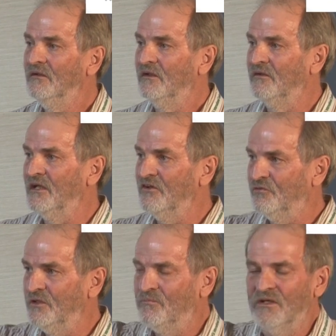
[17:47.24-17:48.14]
and then if
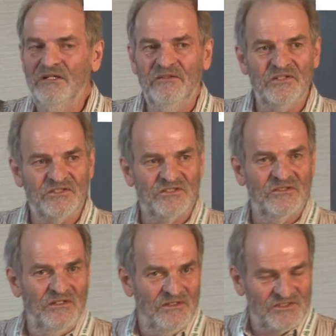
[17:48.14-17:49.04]
we plate this
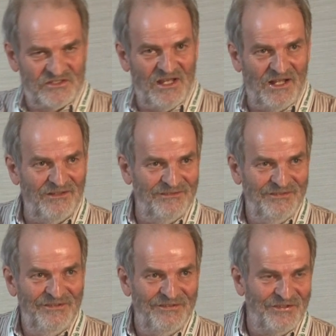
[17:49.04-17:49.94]
cell
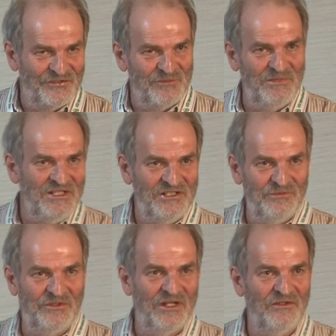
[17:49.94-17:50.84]
onto media
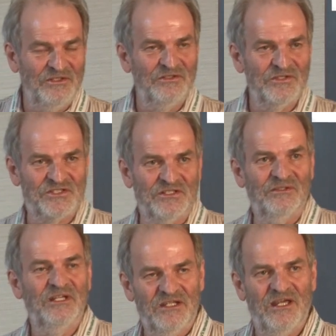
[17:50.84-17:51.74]
without
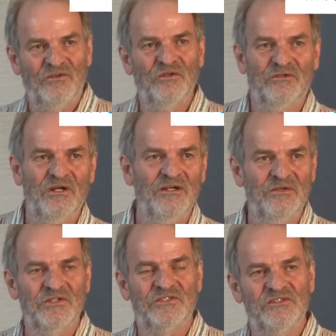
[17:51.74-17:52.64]
uracil, it cannot grow
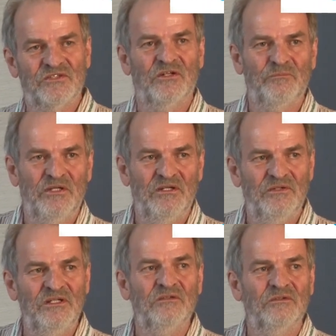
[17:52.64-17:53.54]
because it's got a
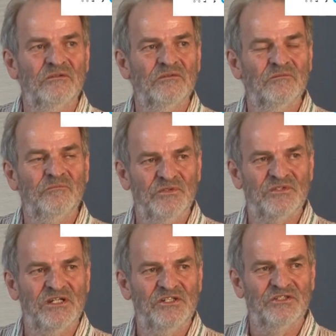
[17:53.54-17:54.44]
PRE
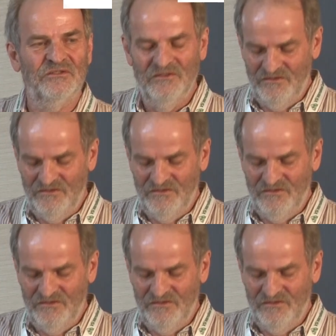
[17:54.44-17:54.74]
mutation.